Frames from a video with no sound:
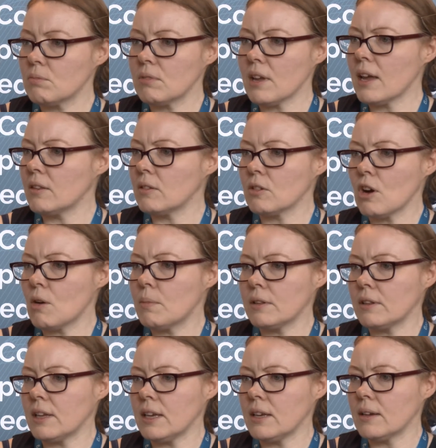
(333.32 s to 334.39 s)
10
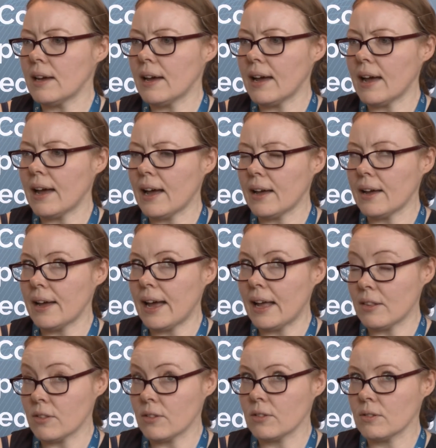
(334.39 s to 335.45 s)
commonly
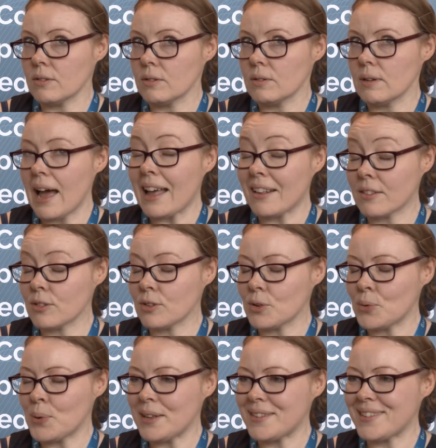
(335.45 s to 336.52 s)
asked
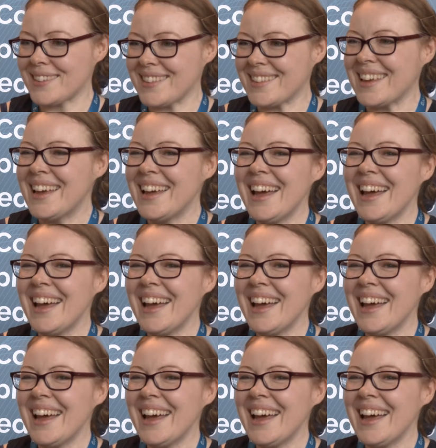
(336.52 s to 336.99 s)
questions.